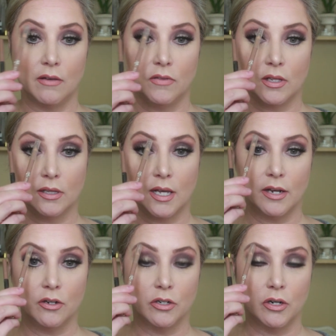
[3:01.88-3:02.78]
of the
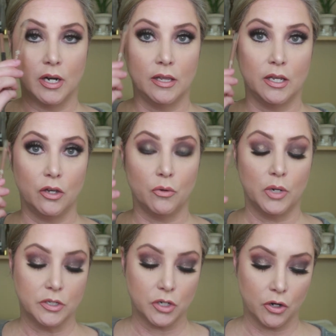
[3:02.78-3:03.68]
lighter and then
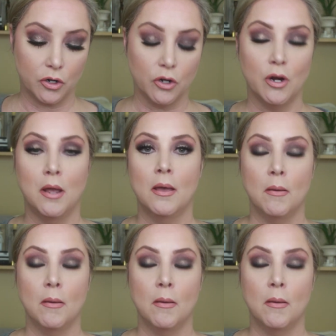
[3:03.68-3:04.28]
going darker